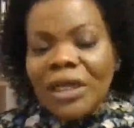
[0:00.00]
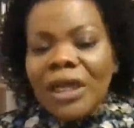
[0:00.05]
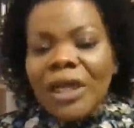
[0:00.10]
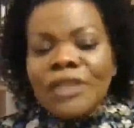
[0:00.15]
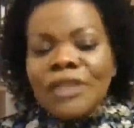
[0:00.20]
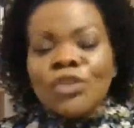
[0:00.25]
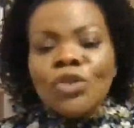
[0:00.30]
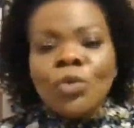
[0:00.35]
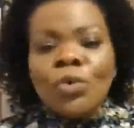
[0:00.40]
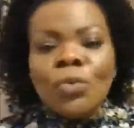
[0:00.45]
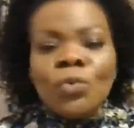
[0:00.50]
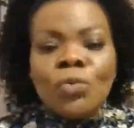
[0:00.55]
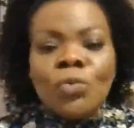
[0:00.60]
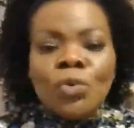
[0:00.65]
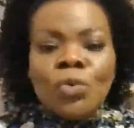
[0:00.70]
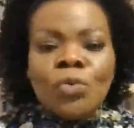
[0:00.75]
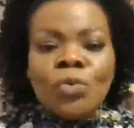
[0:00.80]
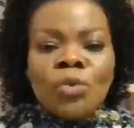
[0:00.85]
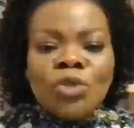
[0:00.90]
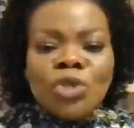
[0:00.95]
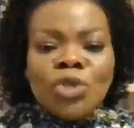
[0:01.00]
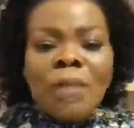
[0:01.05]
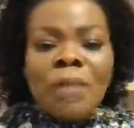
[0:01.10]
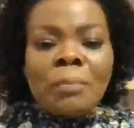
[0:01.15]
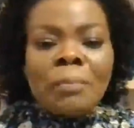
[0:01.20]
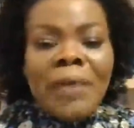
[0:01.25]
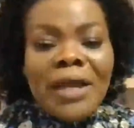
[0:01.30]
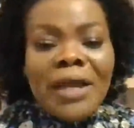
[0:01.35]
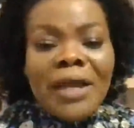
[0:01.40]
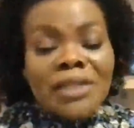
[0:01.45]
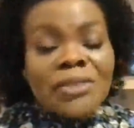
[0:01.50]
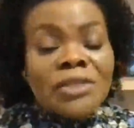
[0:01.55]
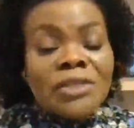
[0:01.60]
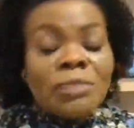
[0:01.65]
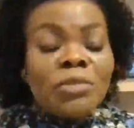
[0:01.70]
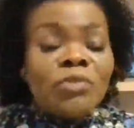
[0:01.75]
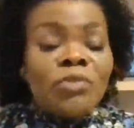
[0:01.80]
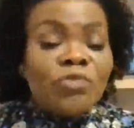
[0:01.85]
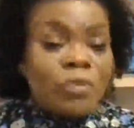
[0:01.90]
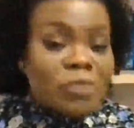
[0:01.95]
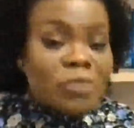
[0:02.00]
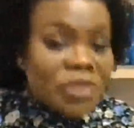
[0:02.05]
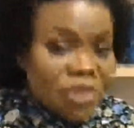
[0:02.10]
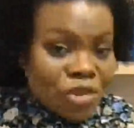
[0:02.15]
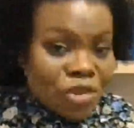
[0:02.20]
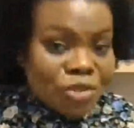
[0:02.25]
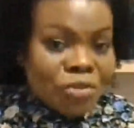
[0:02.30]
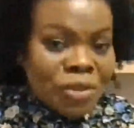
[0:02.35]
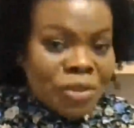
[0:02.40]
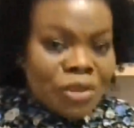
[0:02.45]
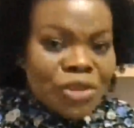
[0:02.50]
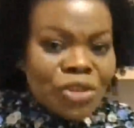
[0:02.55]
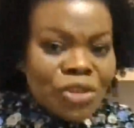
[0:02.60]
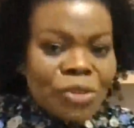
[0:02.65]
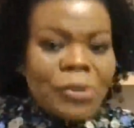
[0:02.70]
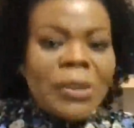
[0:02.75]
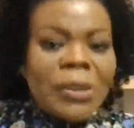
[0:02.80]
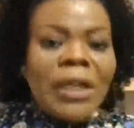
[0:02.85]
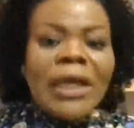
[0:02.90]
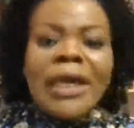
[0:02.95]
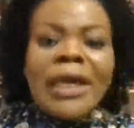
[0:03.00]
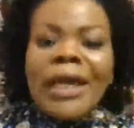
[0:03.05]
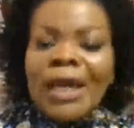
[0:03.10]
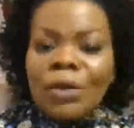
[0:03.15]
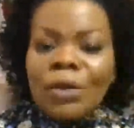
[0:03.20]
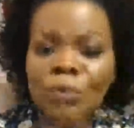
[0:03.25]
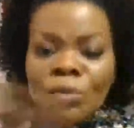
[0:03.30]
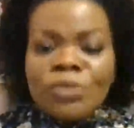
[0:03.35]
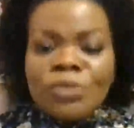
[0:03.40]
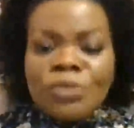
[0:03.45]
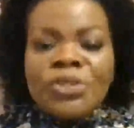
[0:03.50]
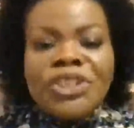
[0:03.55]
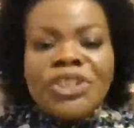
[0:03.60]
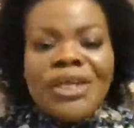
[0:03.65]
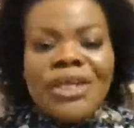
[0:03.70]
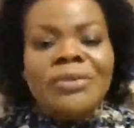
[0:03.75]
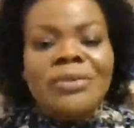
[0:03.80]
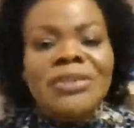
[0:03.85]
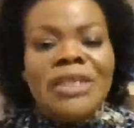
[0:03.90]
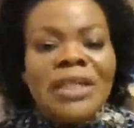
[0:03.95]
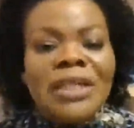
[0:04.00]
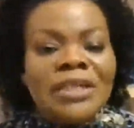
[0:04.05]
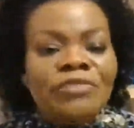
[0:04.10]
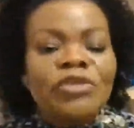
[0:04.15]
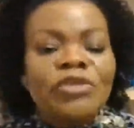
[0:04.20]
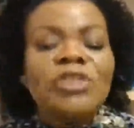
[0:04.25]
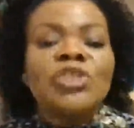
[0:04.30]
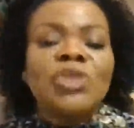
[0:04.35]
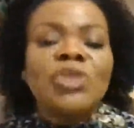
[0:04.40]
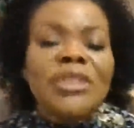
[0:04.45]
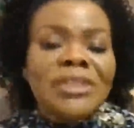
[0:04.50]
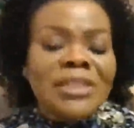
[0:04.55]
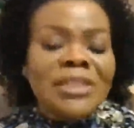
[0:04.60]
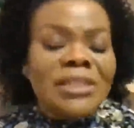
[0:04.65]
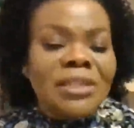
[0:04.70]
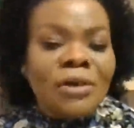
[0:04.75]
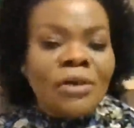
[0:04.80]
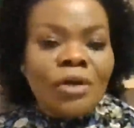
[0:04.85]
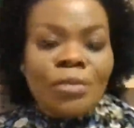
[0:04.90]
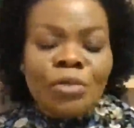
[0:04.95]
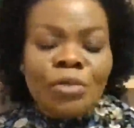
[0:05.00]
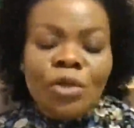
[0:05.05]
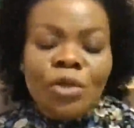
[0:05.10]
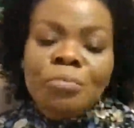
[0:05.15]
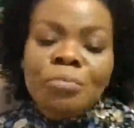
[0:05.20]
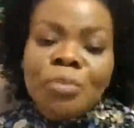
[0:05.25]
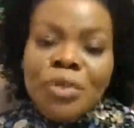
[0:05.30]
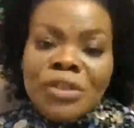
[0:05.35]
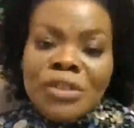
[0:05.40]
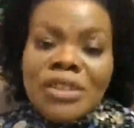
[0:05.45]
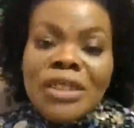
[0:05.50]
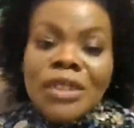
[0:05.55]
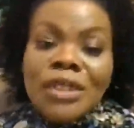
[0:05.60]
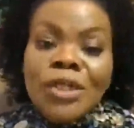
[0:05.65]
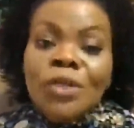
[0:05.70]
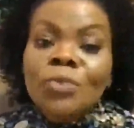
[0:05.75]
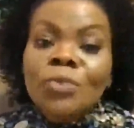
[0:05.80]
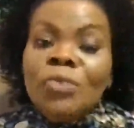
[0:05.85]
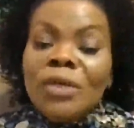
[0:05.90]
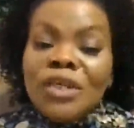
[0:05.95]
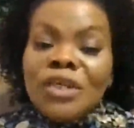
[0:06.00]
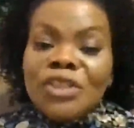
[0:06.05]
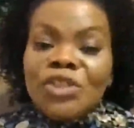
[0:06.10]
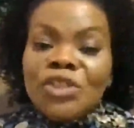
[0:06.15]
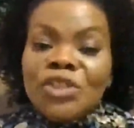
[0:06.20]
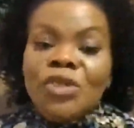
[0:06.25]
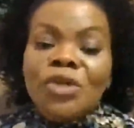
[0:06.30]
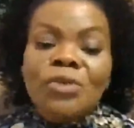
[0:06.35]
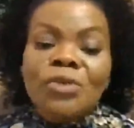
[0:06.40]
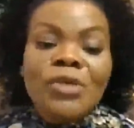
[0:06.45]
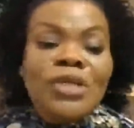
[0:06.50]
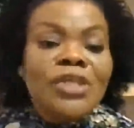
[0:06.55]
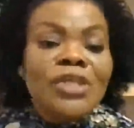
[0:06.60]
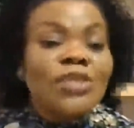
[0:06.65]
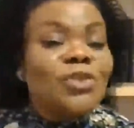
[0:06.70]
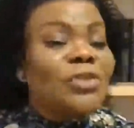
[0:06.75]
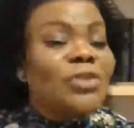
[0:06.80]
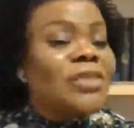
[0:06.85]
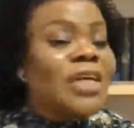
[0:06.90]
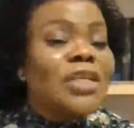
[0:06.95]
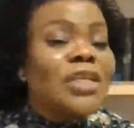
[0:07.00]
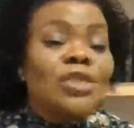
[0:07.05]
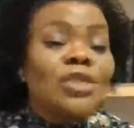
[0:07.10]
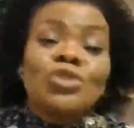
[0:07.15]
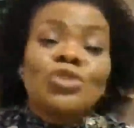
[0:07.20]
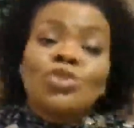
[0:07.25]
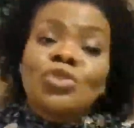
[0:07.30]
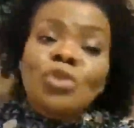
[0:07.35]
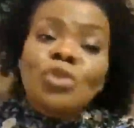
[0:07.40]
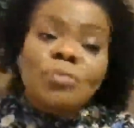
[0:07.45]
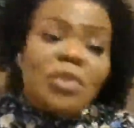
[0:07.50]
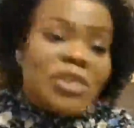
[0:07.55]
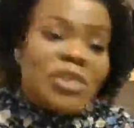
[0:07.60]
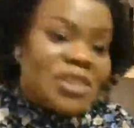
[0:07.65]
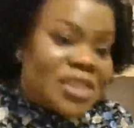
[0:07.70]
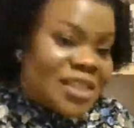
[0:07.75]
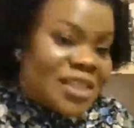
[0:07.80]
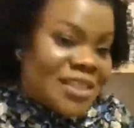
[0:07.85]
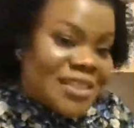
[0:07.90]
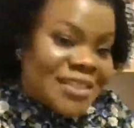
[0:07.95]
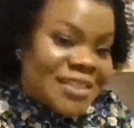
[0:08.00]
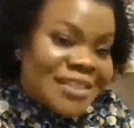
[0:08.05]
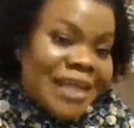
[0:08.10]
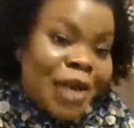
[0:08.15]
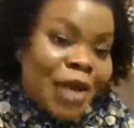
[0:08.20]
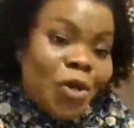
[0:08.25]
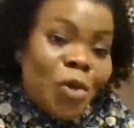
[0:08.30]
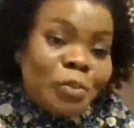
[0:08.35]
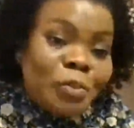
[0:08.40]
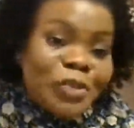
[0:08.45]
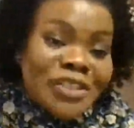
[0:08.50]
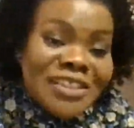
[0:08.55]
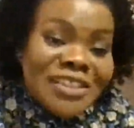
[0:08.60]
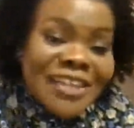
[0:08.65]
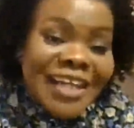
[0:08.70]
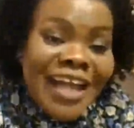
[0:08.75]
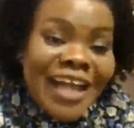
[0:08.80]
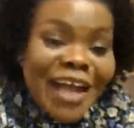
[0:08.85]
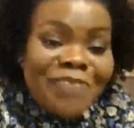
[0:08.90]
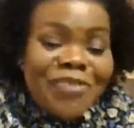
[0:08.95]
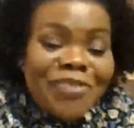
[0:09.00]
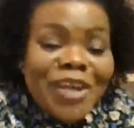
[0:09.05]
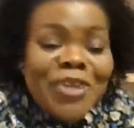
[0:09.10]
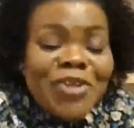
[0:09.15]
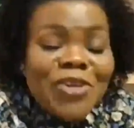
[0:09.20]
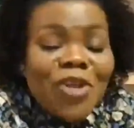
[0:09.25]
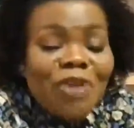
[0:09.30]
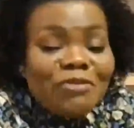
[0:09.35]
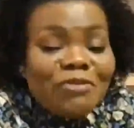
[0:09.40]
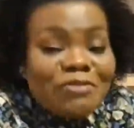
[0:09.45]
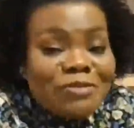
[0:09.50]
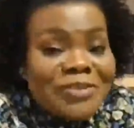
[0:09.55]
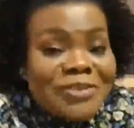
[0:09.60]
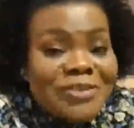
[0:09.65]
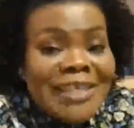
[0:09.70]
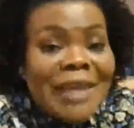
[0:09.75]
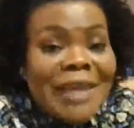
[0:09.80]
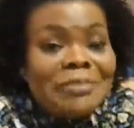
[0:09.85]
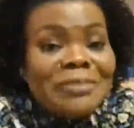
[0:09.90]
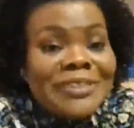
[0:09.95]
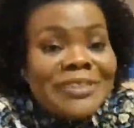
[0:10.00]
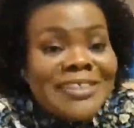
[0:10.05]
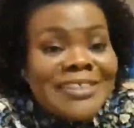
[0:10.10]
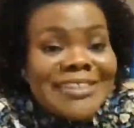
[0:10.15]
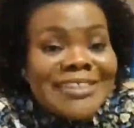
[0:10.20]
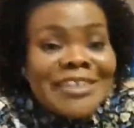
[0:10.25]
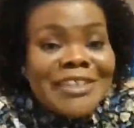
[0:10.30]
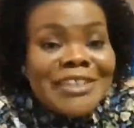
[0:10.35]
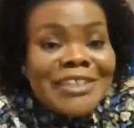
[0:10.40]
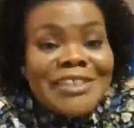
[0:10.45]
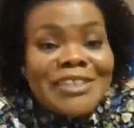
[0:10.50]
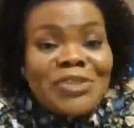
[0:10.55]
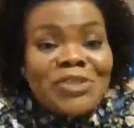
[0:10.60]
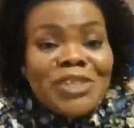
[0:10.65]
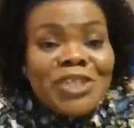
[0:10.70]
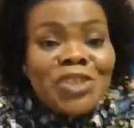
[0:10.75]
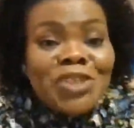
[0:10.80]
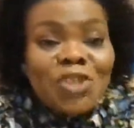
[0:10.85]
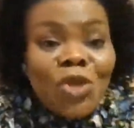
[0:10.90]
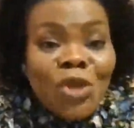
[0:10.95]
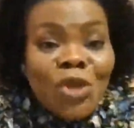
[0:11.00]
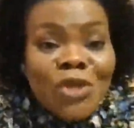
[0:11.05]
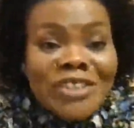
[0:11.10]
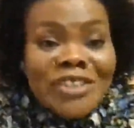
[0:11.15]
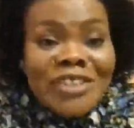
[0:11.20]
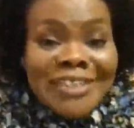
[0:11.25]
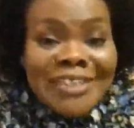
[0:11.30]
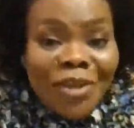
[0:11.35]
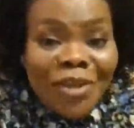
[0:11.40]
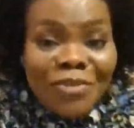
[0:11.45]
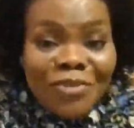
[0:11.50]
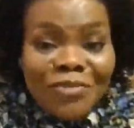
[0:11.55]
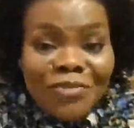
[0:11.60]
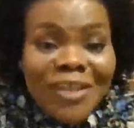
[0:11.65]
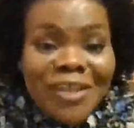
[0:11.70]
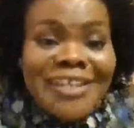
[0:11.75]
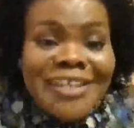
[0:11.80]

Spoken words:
And so we'll try and package something from Teach to Endure, and we'll reach out, and if you're interested in coming on board, we'll let you know. So thank you so much, ladies. I hope you still have enough time this Saturday to enjoy yourself.